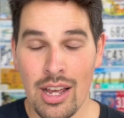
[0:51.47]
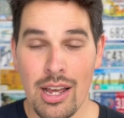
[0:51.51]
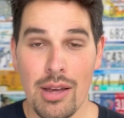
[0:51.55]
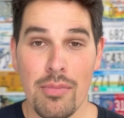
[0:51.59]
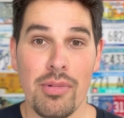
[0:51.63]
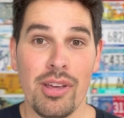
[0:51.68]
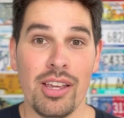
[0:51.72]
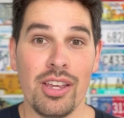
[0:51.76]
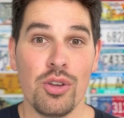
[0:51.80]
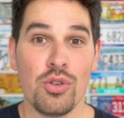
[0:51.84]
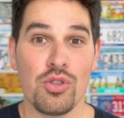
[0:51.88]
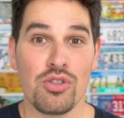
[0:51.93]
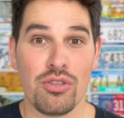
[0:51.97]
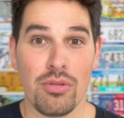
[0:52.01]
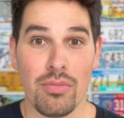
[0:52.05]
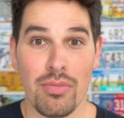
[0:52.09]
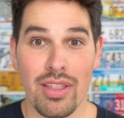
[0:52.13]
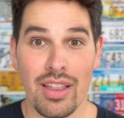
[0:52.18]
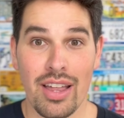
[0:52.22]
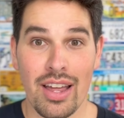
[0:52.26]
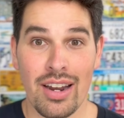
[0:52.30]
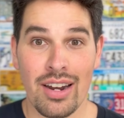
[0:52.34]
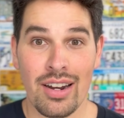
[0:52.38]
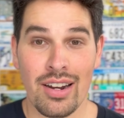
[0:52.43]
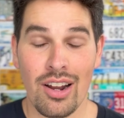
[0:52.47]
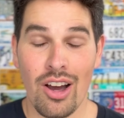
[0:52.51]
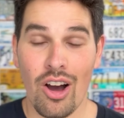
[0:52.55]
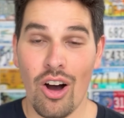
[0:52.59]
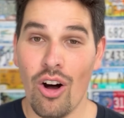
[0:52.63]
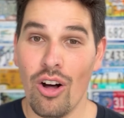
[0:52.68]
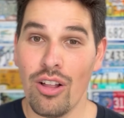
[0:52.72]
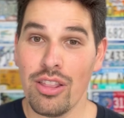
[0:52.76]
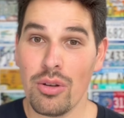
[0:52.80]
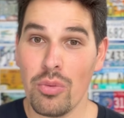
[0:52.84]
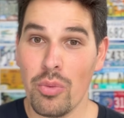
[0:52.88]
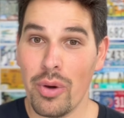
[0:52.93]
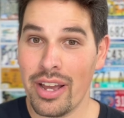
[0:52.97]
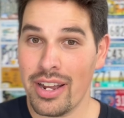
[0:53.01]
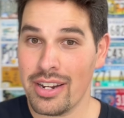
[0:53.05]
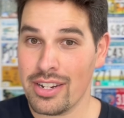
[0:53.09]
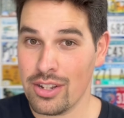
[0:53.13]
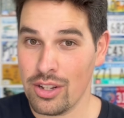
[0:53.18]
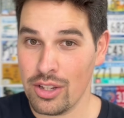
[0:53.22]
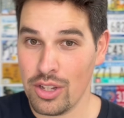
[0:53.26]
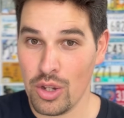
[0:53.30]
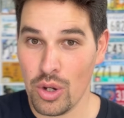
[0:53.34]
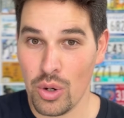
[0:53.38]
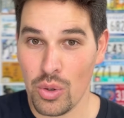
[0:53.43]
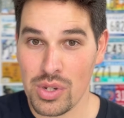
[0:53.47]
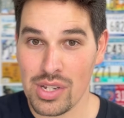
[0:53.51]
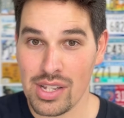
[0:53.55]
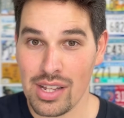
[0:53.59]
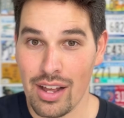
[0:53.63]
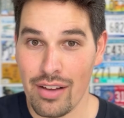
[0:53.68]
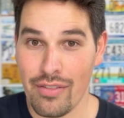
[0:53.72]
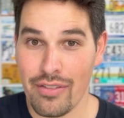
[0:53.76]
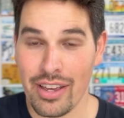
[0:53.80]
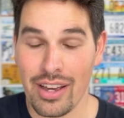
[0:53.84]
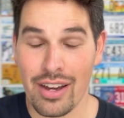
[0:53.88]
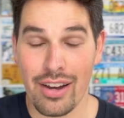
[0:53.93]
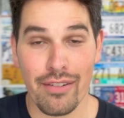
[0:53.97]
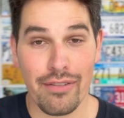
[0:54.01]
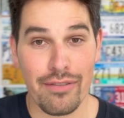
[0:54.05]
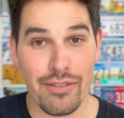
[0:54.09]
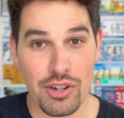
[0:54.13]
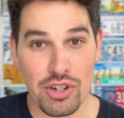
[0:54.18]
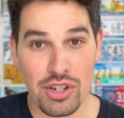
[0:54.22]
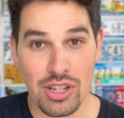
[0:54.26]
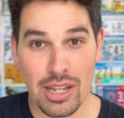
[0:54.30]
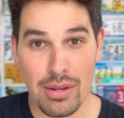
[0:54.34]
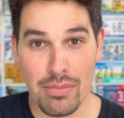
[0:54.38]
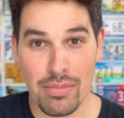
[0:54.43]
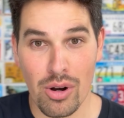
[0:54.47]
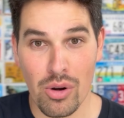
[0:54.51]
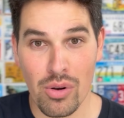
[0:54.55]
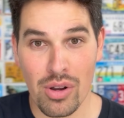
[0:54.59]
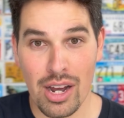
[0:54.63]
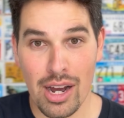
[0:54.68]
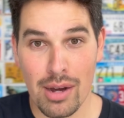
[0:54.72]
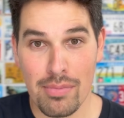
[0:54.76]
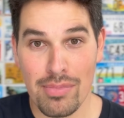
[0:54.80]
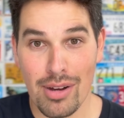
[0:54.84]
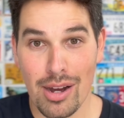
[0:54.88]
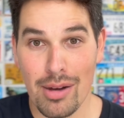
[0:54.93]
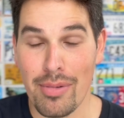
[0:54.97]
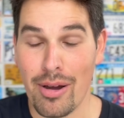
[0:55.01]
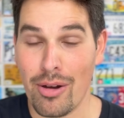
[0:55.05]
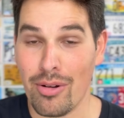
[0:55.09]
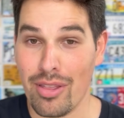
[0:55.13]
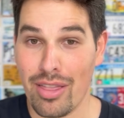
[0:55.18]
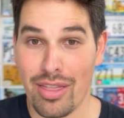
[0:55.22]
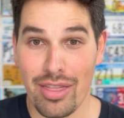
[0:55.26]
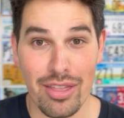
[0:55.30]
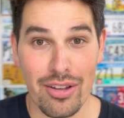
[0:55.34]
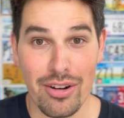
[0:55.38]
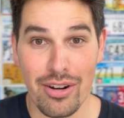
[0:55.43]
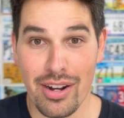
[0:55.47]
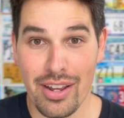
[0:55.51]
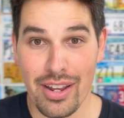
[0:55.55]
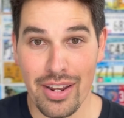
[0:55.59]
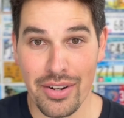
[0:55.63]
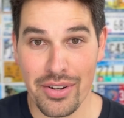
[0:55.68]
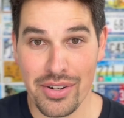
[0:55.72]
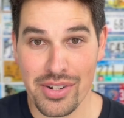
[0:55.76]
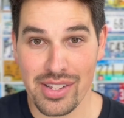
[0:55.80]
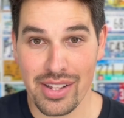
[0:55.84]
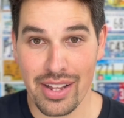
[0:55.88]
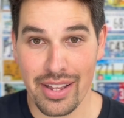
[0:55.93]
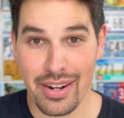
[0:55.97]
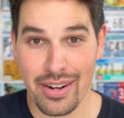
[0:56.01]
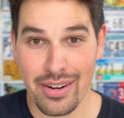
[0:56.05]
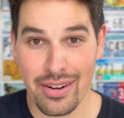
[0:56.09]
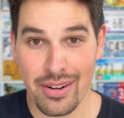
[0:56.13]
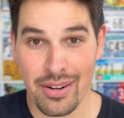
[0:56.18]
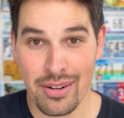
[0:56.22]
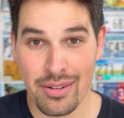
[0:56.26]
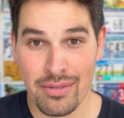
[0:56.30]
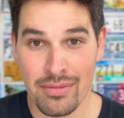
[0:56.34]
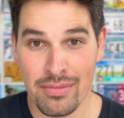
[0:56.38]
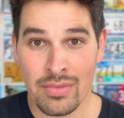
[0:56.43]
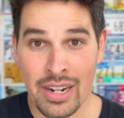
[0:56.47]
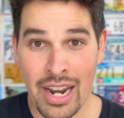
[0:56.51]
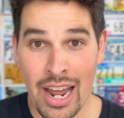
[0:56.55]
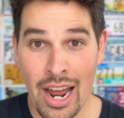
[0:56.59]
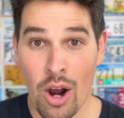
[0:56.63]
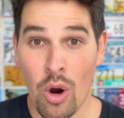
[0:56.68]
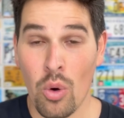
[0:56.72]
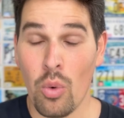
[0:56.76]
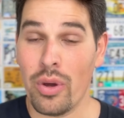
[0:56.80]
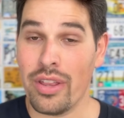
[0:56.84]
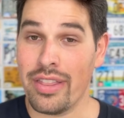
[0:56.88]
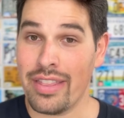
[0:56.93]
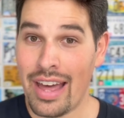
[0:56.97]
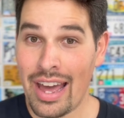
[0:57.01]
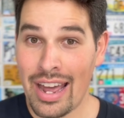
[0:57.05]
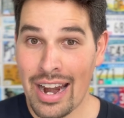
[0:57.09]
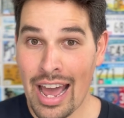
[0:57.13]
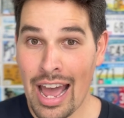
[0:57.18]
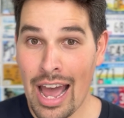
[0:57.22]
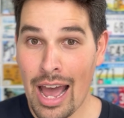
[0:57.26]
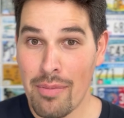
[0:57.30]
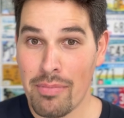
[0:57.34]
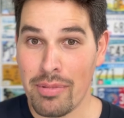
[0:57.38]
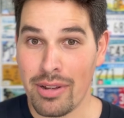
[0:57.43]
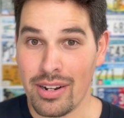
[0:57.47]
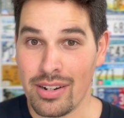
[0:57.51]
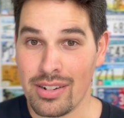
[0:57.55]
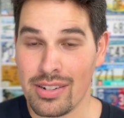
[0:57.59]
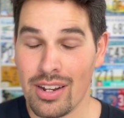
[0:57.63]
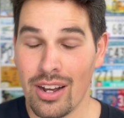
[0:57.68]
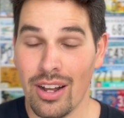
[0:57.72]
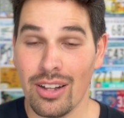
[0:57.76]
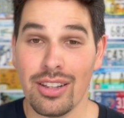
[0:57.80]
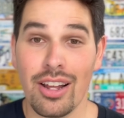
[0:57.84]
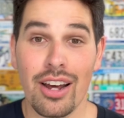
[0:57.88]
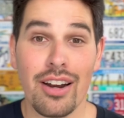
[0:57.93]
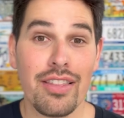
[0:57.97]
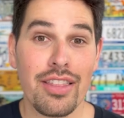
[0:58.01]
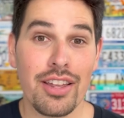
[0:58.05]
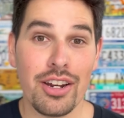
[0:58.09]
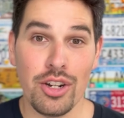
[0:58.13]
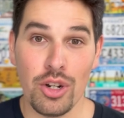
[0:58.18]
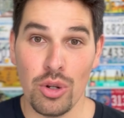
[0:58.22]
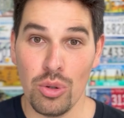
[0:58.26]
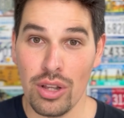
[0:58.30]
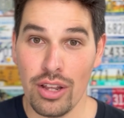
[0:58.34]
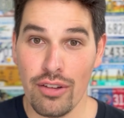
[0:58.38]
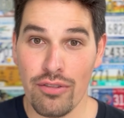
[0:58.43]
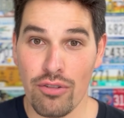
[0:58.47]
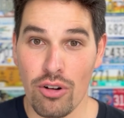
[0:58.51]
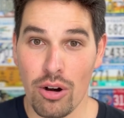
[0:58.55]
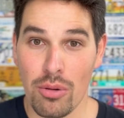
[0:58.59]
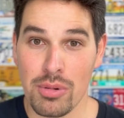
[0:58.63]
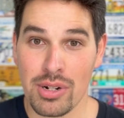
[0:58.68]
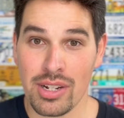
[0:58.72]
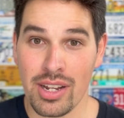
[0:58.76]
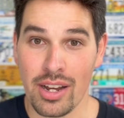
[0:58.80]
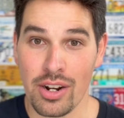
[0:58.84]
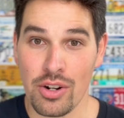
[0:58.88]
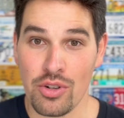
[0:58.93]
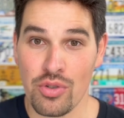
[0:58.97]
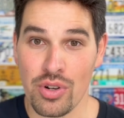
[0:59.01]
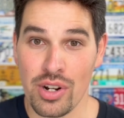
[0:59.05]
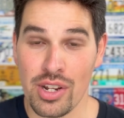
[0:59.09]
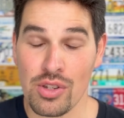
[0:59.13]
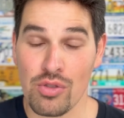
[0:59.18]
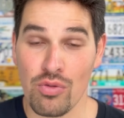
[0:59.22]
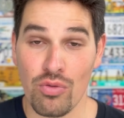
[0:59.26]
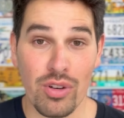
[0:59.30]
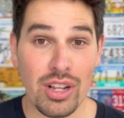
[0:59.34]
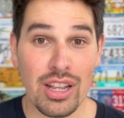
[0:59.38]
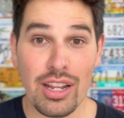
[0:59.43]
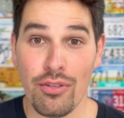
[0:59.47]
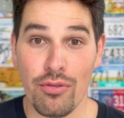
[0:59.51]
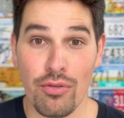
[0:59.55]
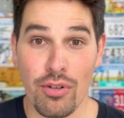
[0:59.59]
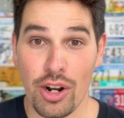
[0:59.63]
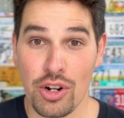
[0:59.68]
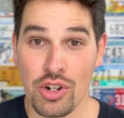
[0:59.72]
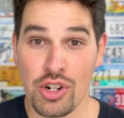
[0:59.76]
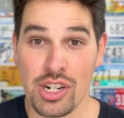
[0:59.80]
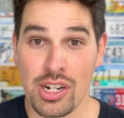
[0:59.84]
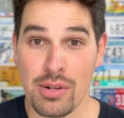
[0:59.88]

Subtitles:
being used from then all the way until Yugoslavia officially broke up about 30 years later. Now, when that happened, a lot of the newly formed countries really rushed